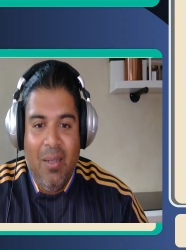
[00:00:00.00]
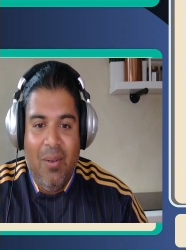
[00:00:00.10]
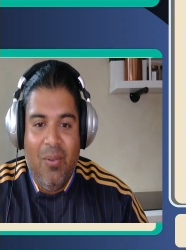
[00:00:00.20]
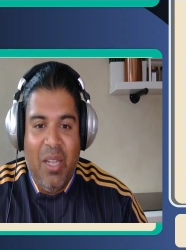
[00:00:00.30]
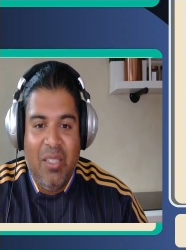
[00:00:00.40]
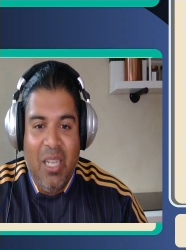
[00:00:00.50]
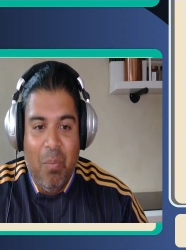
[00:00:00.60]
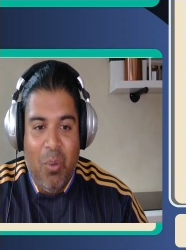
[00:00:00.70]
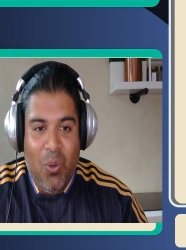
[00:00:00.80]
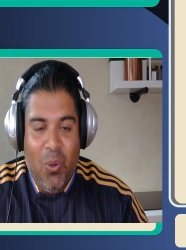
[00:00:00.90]
Racing
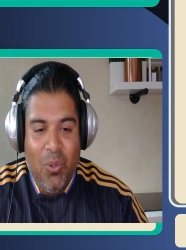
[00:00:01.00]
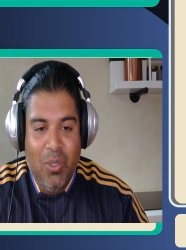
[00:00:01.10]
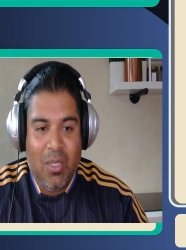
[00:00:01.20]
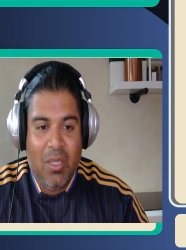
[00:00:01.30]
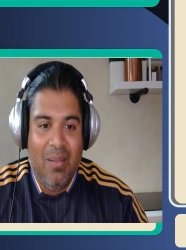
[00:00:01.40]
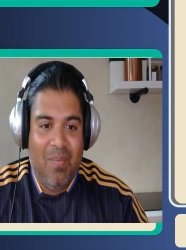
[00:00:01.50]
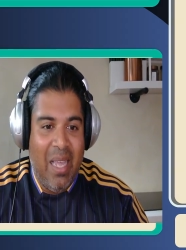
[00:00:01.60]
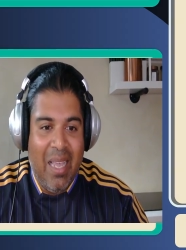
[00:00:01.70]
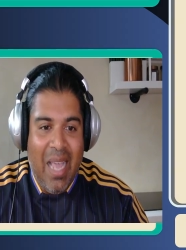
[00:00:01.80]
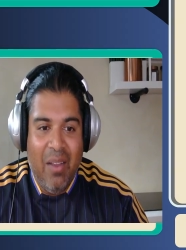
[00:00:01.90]
Bulls, they
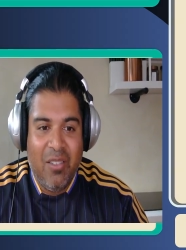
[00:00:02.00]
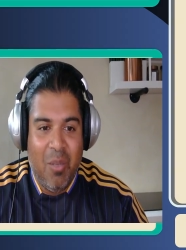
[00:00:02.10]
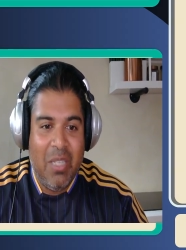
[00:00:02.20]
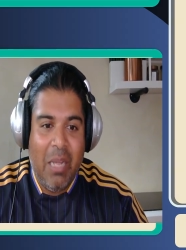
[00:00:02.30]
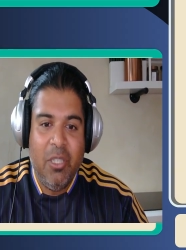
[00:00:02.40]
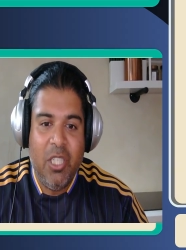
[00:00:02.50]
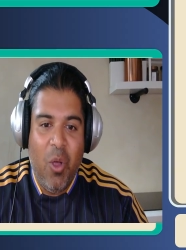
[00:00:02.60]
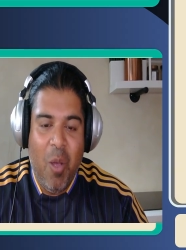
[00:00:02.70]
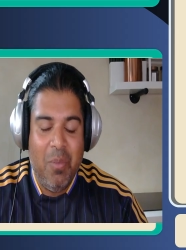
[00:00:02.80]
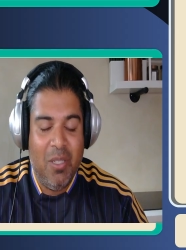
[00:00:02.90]
can kind of sometimes show
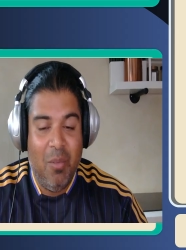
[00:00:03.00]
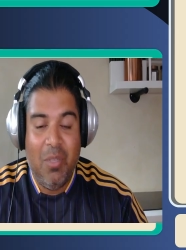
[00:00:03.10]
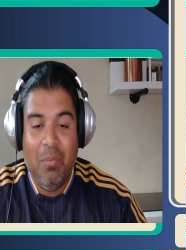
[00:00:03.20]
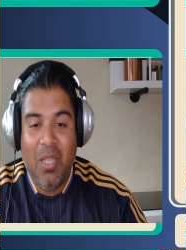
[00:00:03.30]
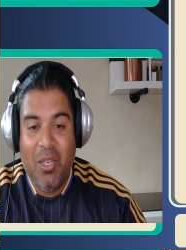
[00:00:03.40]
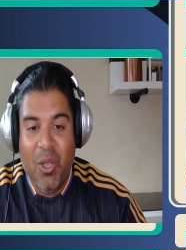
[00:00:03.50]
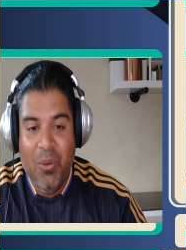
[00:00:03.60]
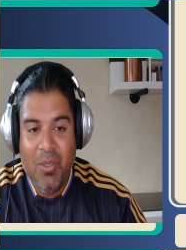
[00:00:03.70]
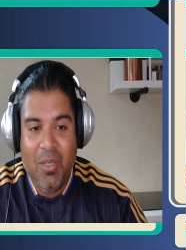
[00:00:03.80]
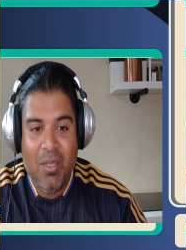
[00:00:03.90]
up, sometimes they
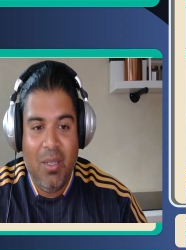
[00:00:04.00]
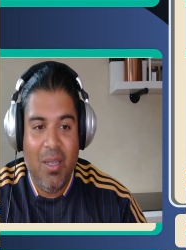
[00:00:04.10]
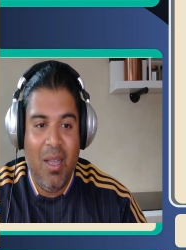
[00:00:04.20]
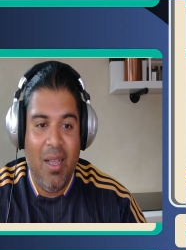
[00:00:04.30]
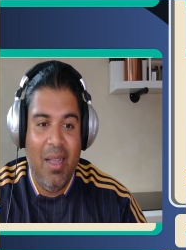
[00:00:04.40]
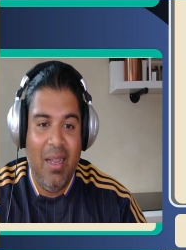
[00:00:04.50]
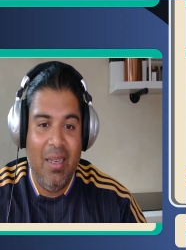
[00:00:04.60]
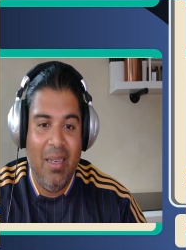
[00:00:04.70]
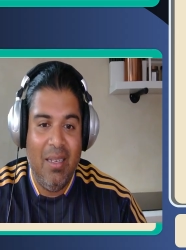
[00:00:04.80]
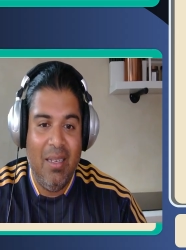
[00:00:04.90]
don't.
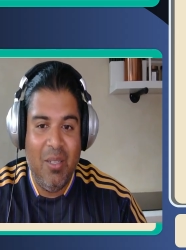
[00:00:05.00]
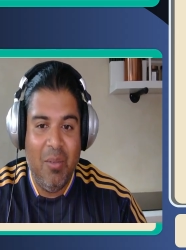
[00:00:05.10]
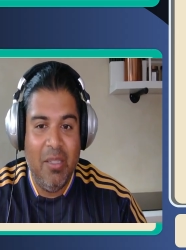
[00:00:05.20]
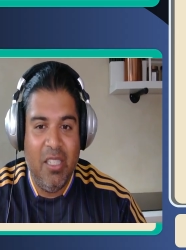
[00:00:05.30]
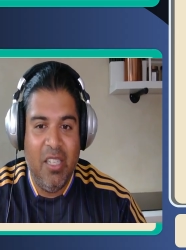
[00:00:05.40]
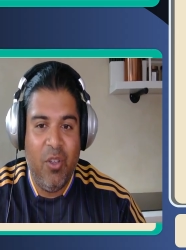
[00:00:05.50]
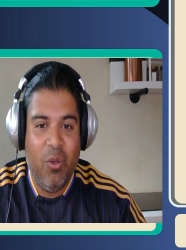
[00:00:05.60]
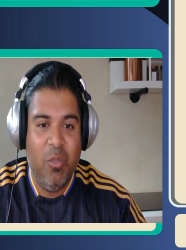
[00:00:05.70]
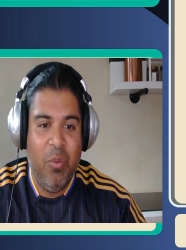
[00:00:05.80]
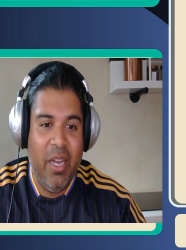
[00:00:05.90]
And sometimes it's
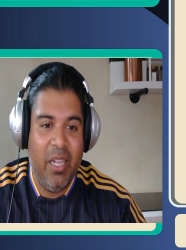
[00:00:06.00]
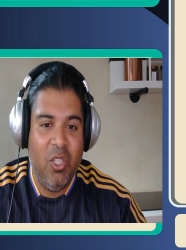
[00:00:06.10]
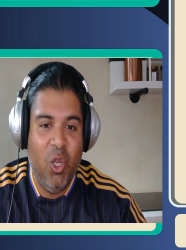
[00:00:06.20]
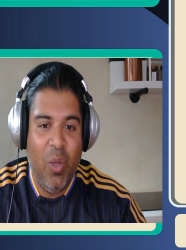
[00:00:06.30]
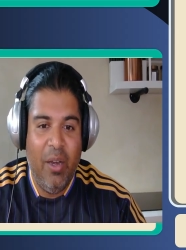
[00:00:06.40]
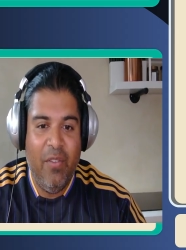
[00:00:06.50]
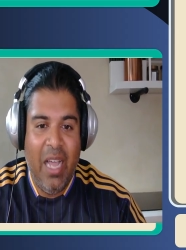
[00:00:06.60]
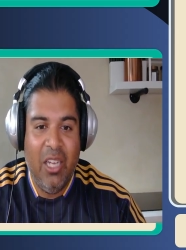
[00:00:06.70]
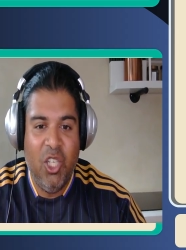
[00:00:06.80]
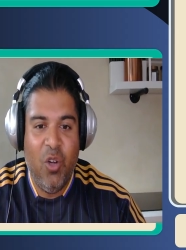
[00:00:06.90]
difficult to predict who out of
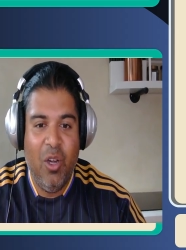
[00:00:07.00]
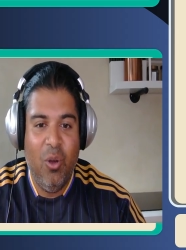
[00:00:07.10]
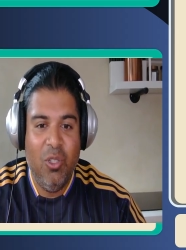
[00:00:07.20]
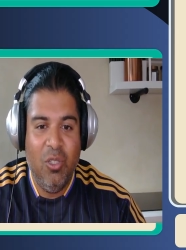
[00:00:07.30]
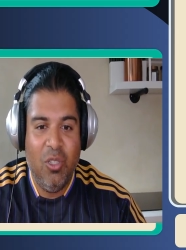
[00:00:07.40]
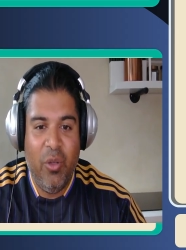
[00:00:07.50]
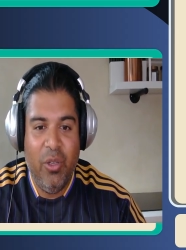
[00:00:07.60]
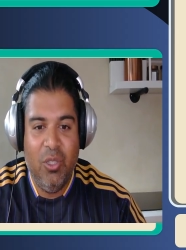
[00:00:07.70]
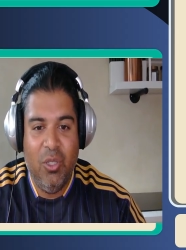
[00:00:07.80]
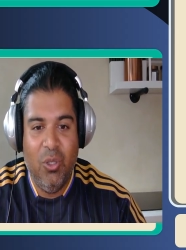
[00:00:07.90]
Hadjar and Lawson is
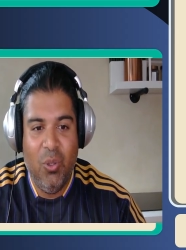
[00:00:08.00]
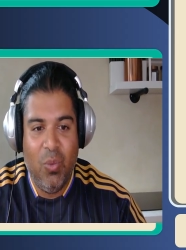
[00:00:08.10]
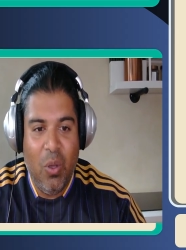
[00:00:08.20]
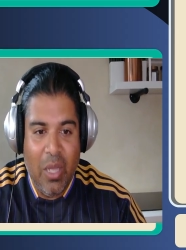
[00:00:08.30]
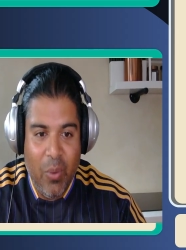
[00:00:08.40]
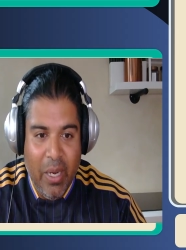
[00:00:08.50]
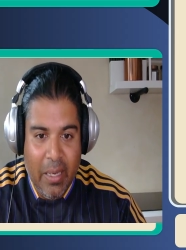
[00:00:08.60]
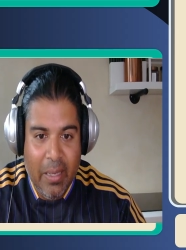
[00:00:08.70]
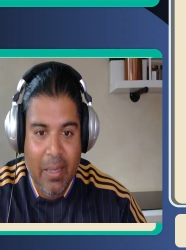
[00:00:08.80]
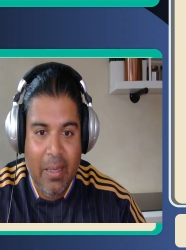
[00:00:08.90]
going to do well that week.